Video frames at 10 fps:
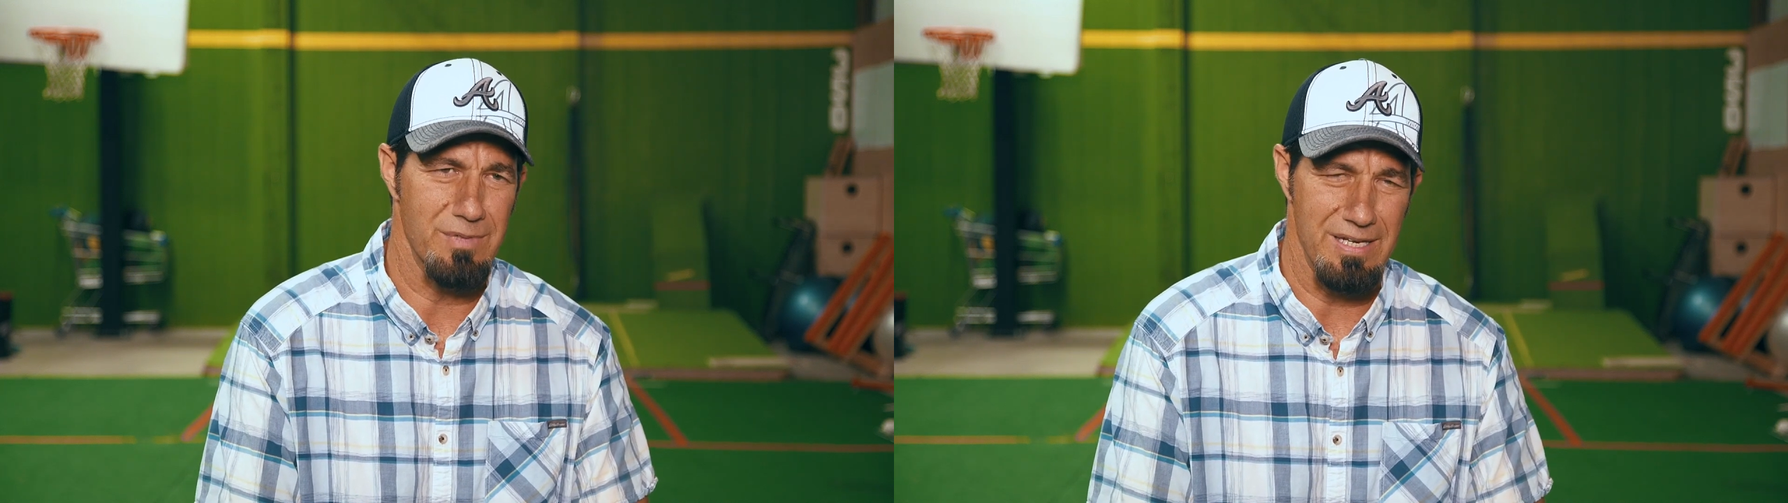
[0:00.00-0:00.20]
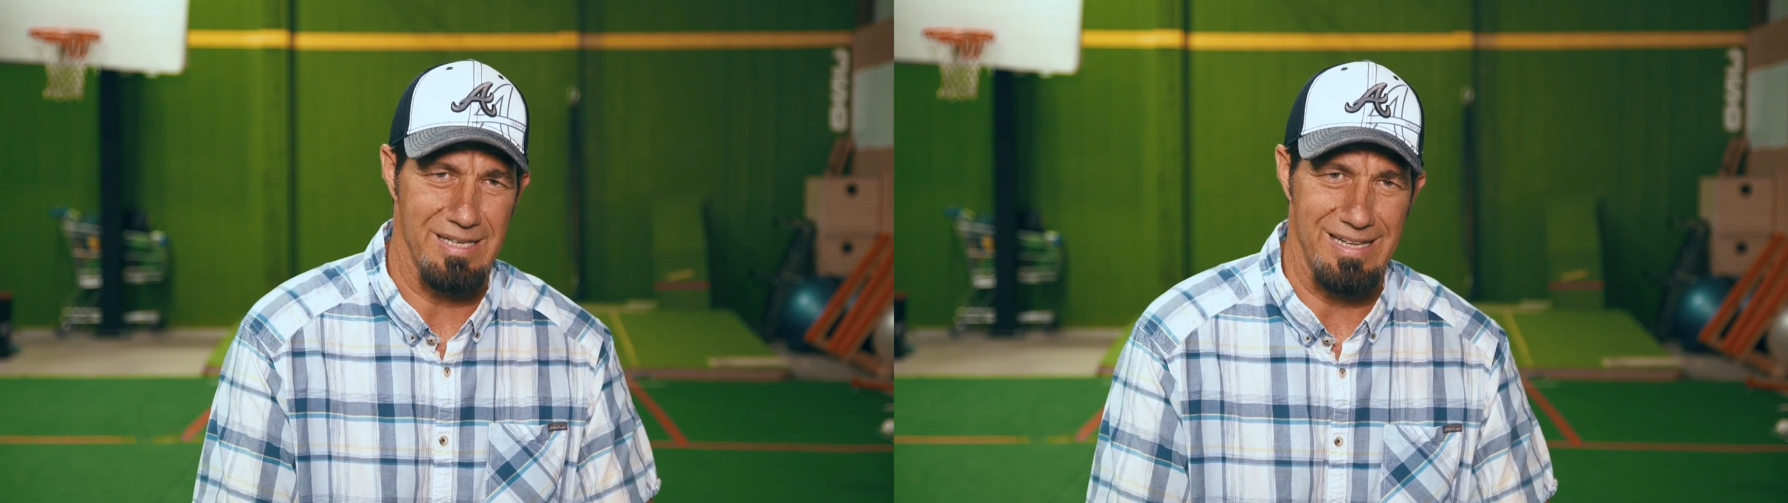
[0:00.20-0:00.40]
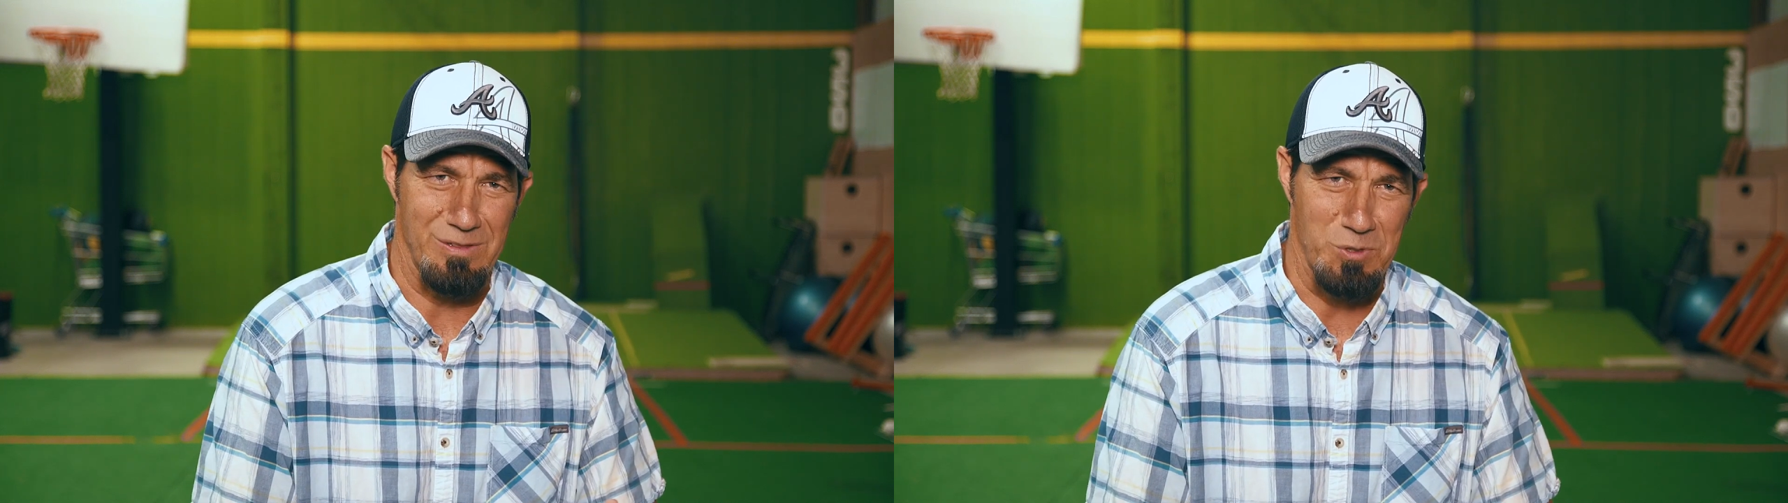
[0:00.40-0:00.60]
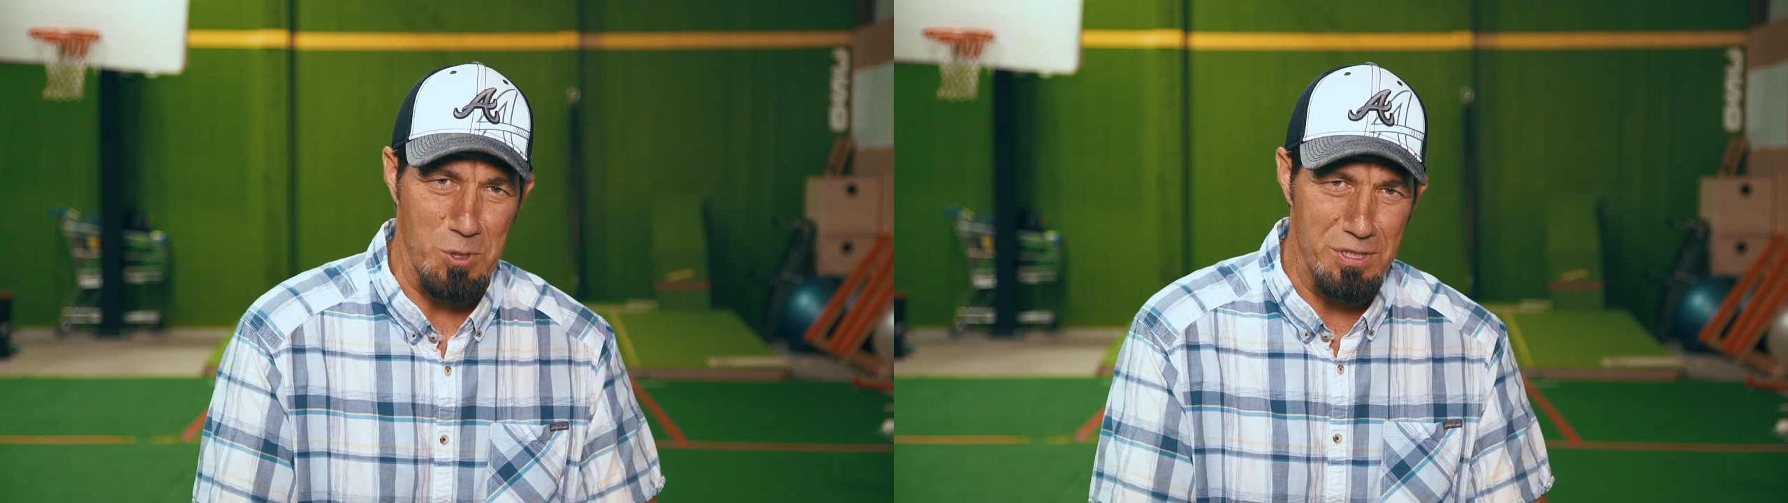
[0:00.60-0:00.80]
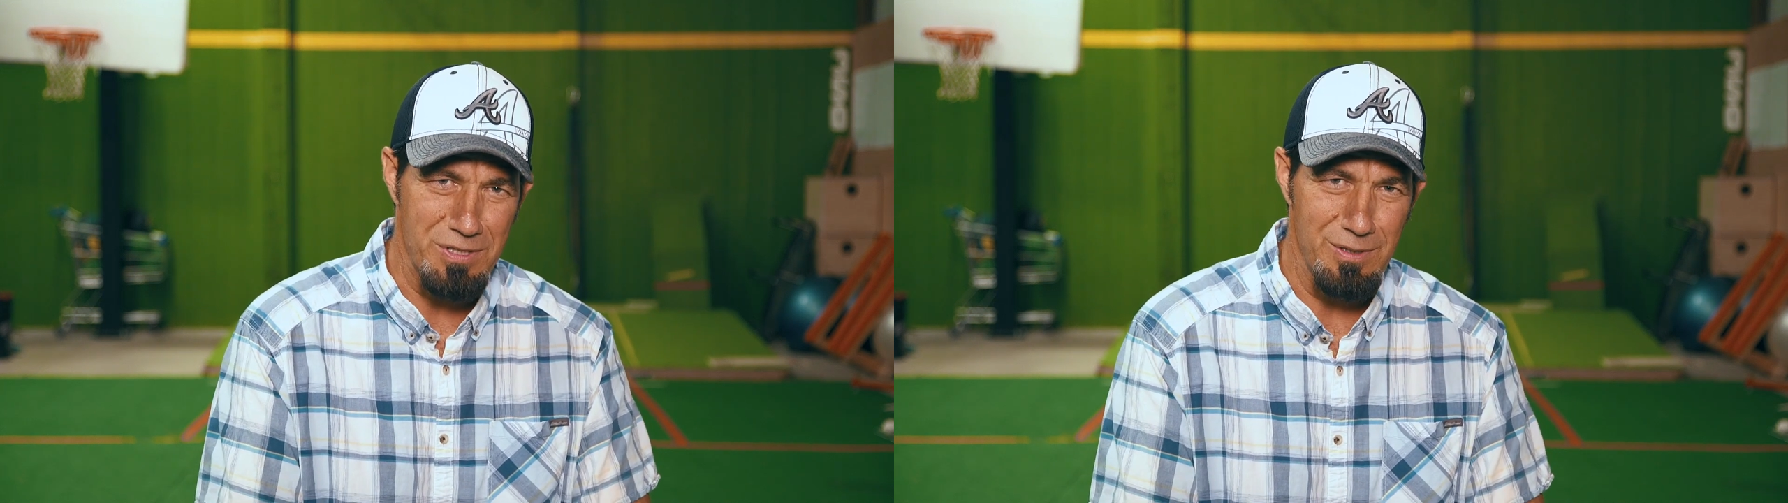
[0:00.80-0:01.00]
and they
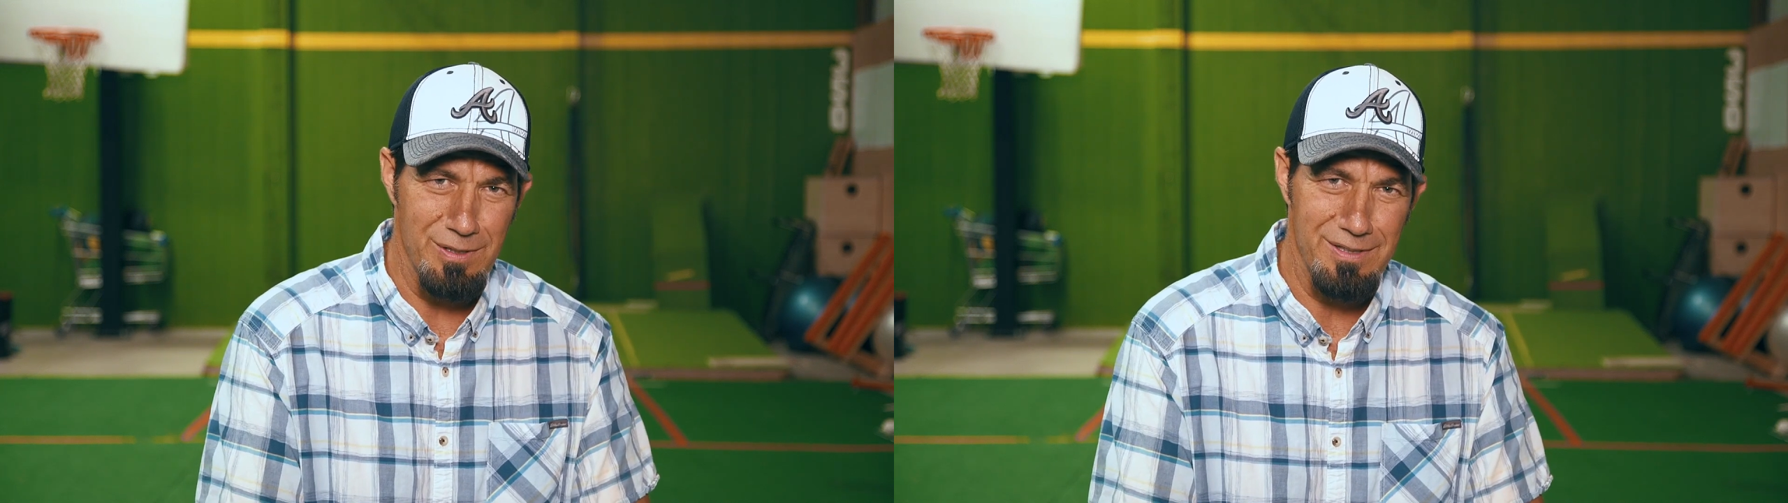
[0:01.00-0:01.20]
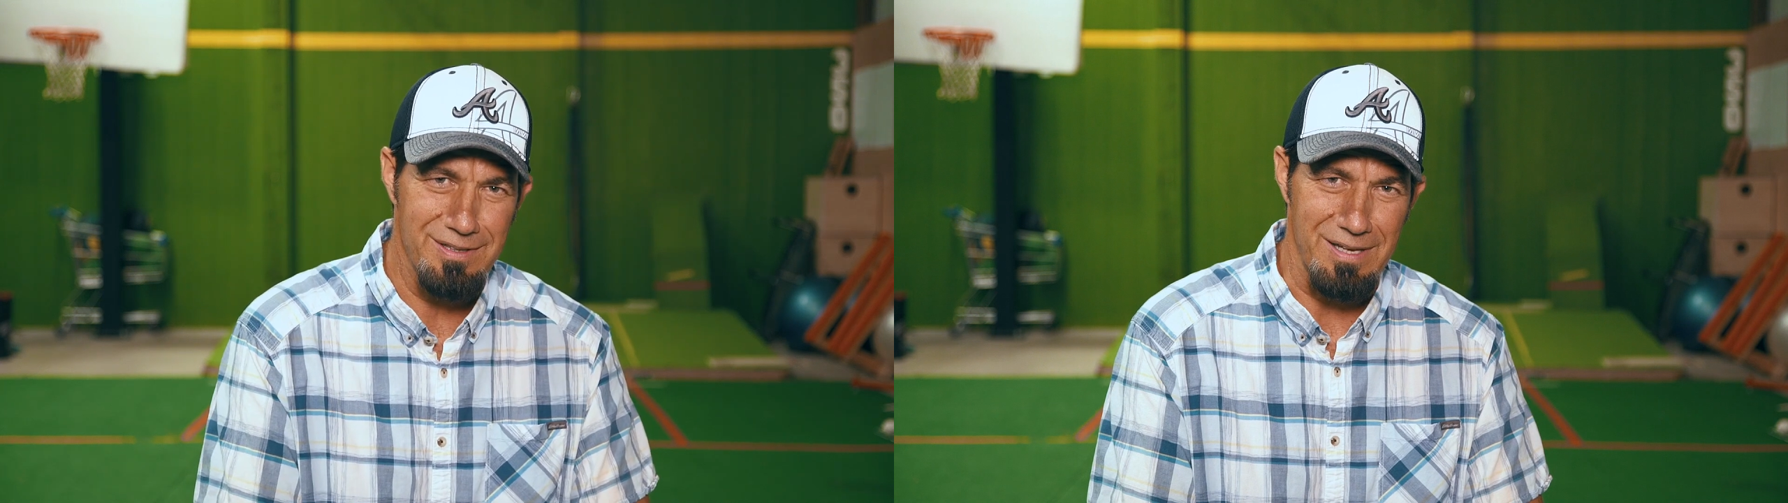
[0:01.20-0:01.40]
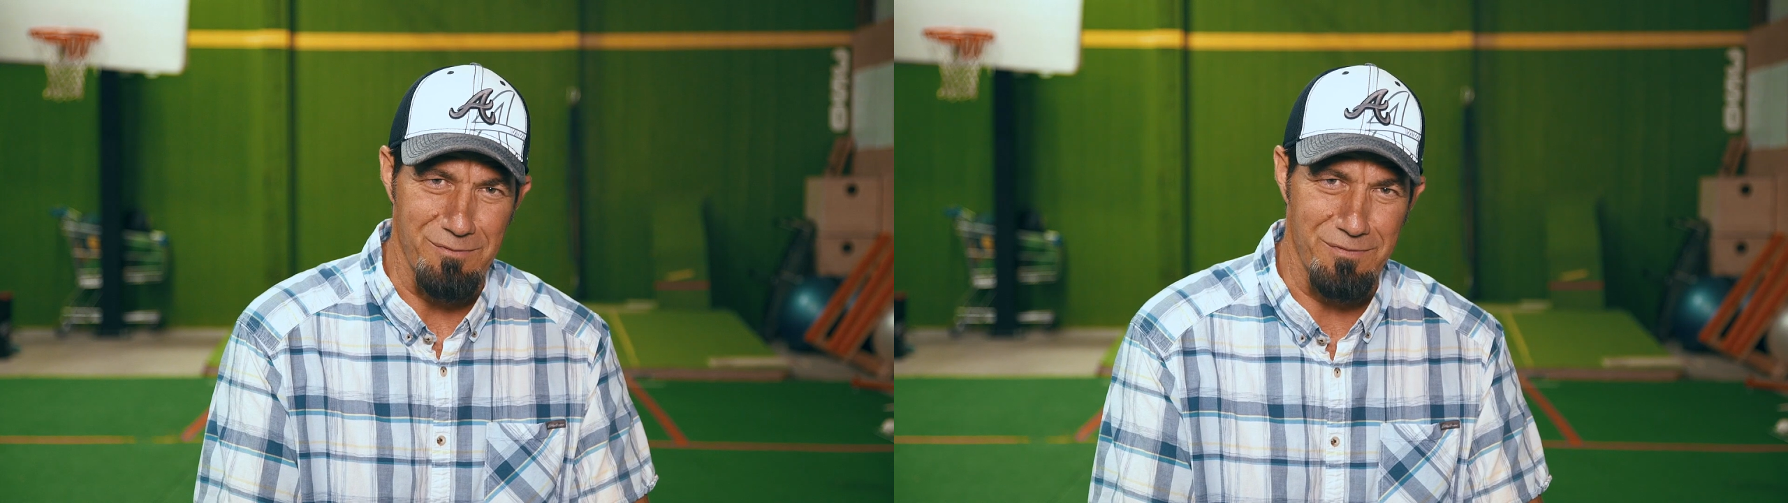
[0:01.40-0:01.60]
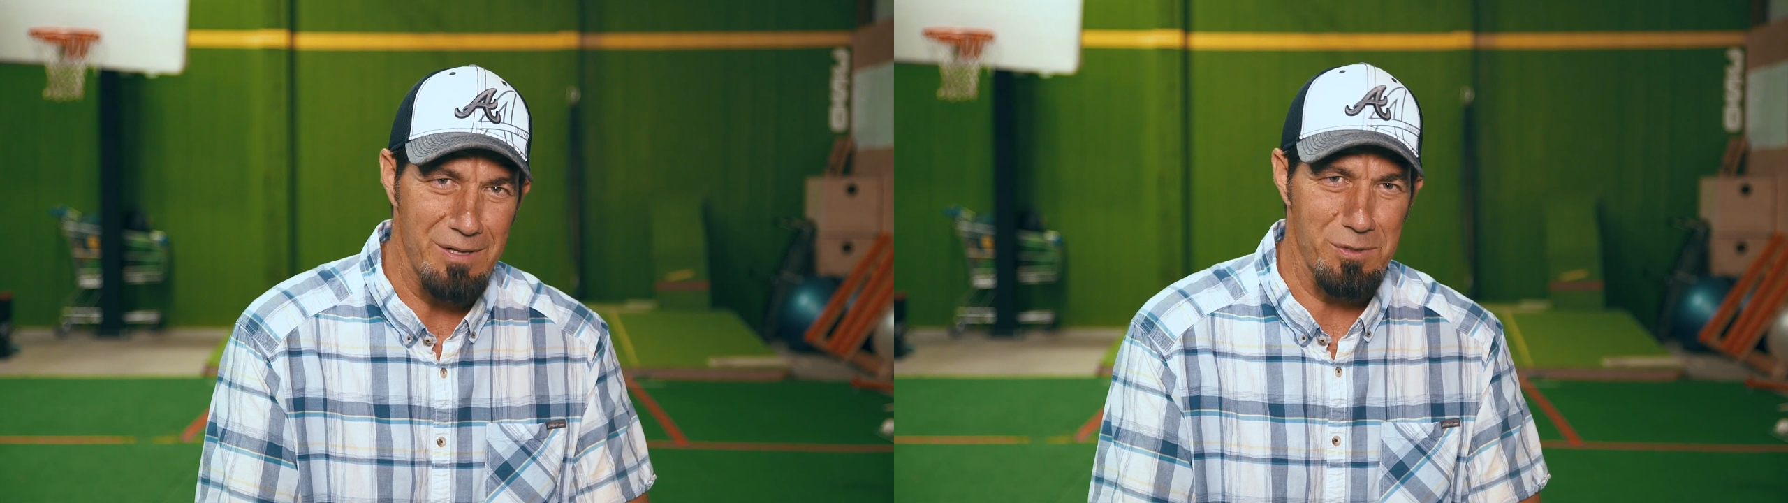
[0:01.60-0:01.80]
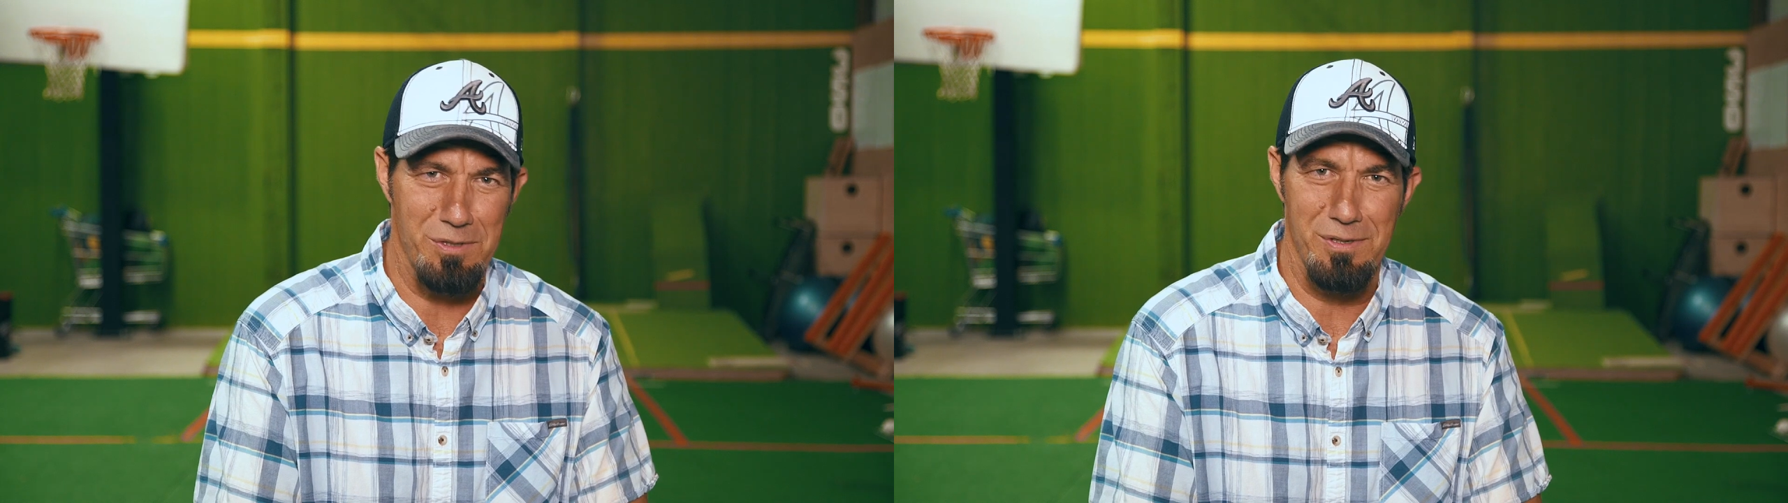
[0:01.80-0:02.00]
looked good, they
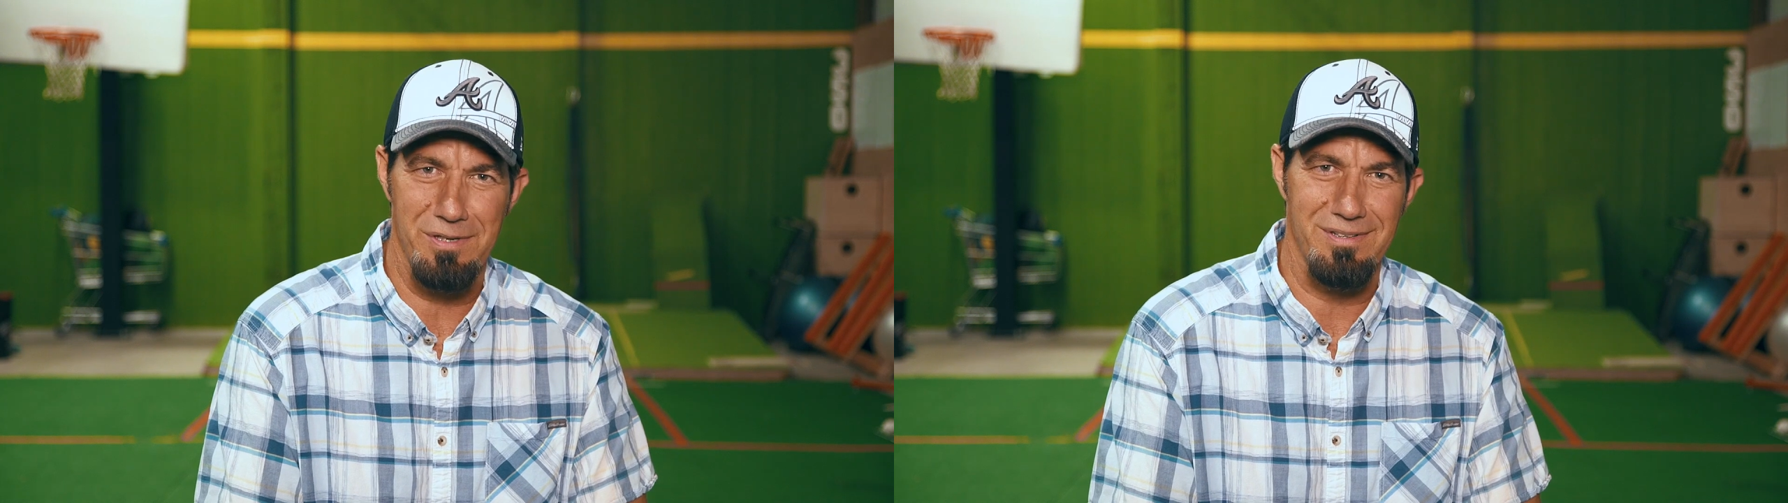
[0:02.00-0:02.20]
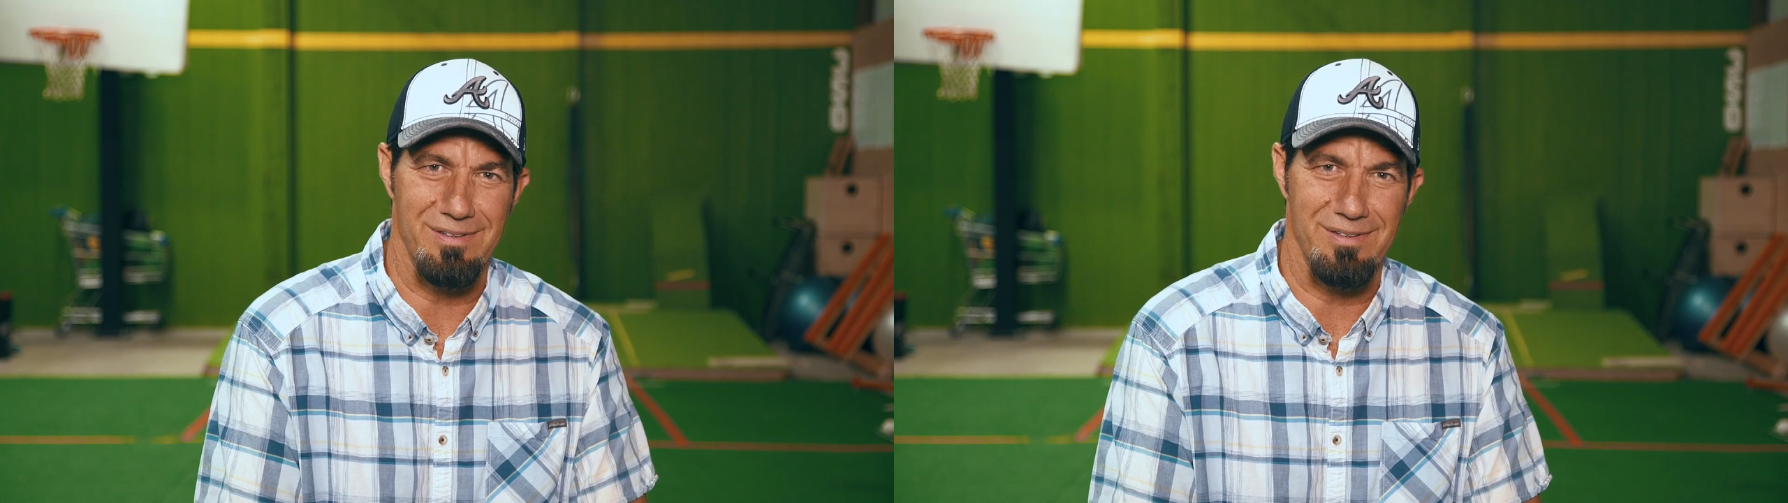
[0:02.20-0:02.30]
felt good,